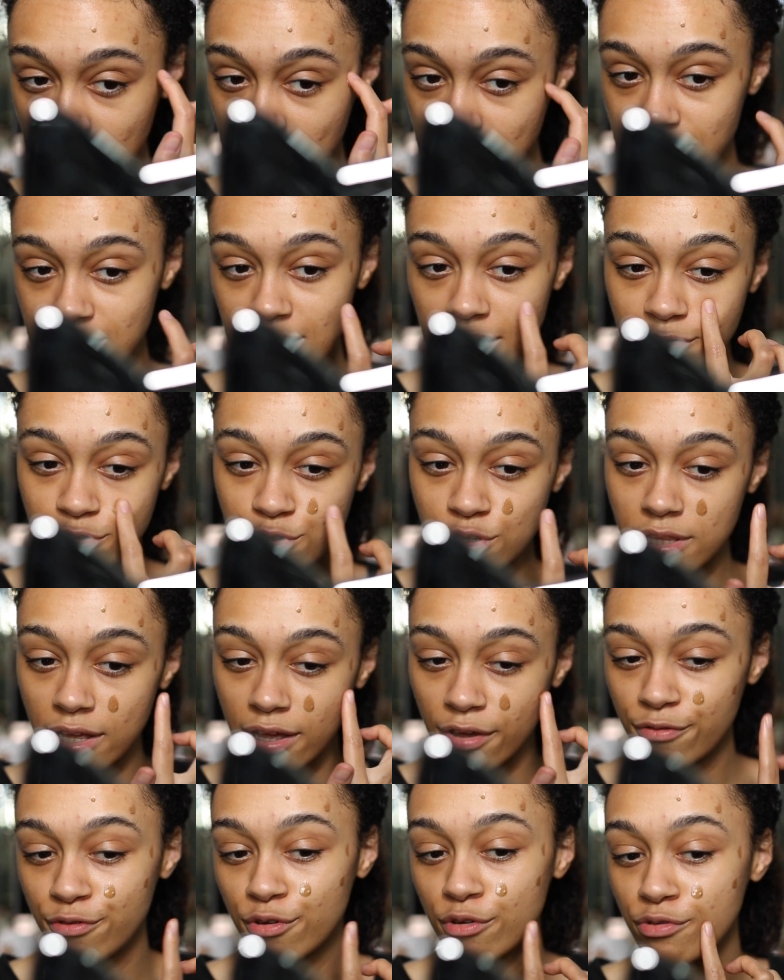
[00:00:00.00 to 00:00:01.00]
Instead of doing
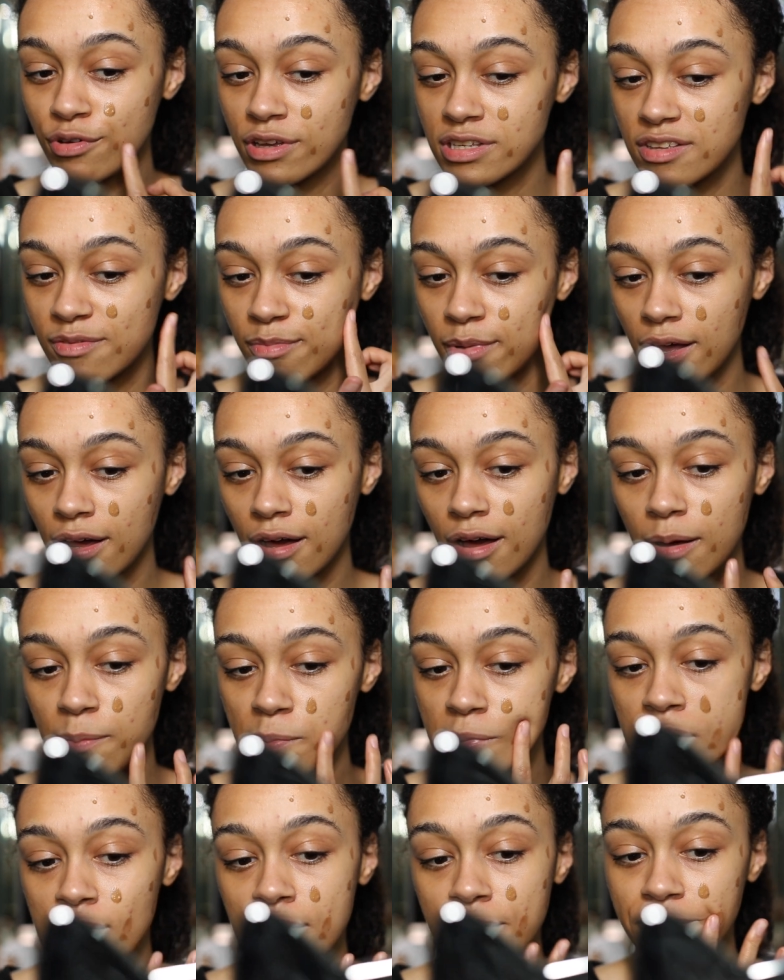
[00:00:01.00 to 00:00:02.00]
like a full face of
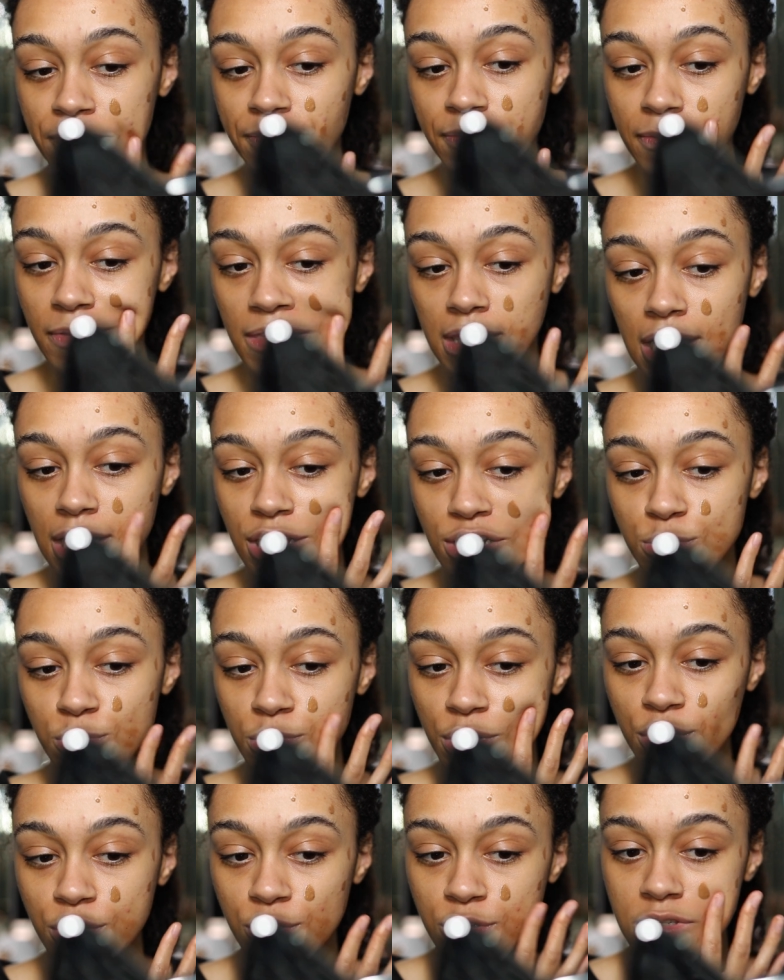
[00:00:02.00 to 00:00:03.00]
makeup, I just
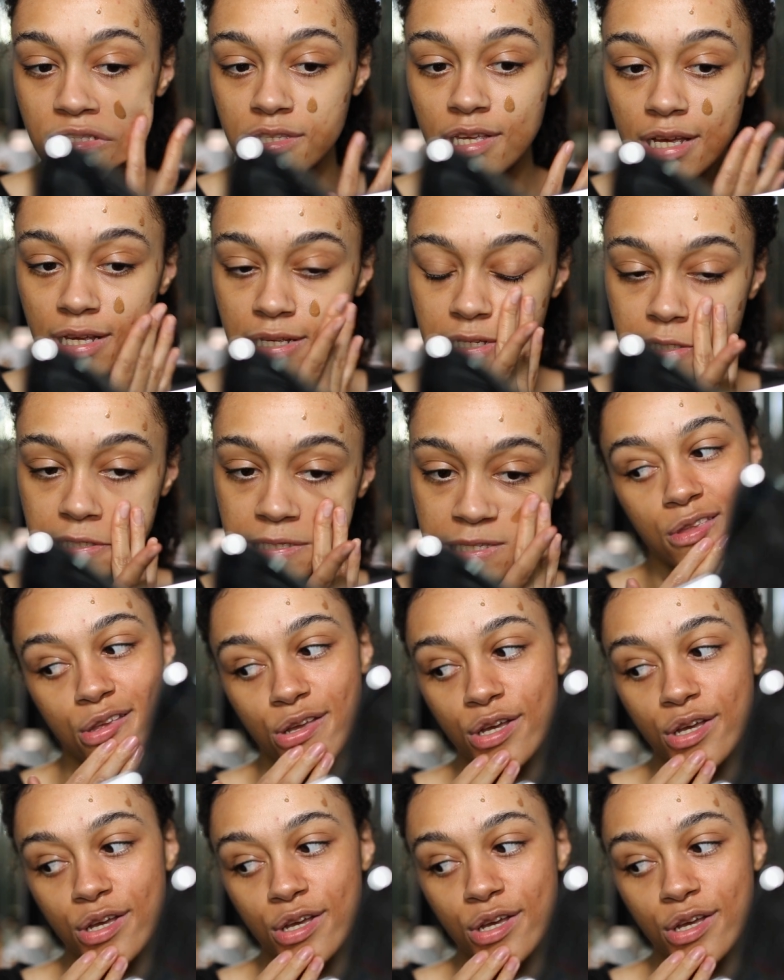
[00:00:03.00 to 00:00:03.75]
want to use this.